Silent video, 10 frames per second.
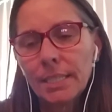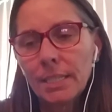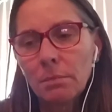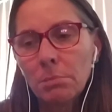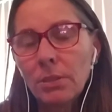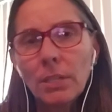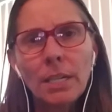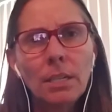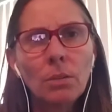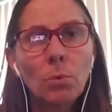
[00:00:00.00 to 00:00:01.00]
But
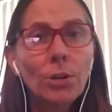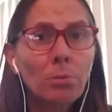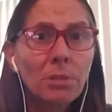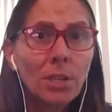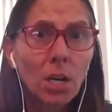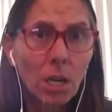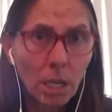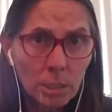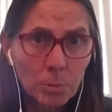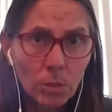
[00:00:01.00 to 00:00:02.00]
they wear them in
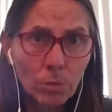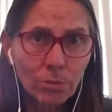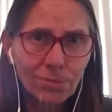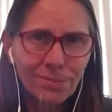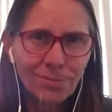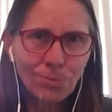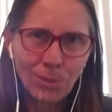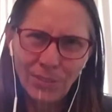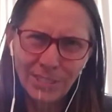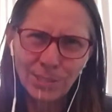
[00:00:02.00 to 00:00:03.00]
hospitals
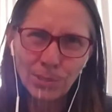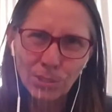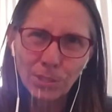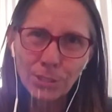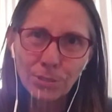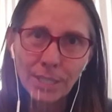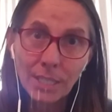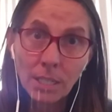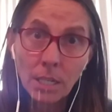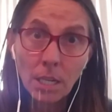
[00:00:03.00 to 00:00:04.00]
when they do surgery.
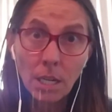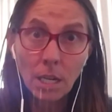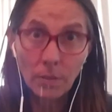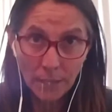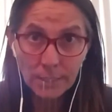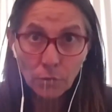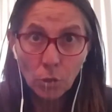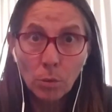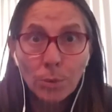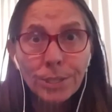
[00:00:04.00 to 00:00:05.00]
And that's for
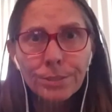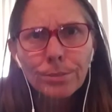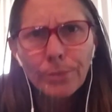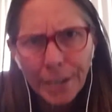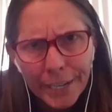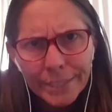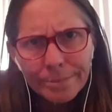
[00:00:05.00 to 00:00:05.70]
a reason, right?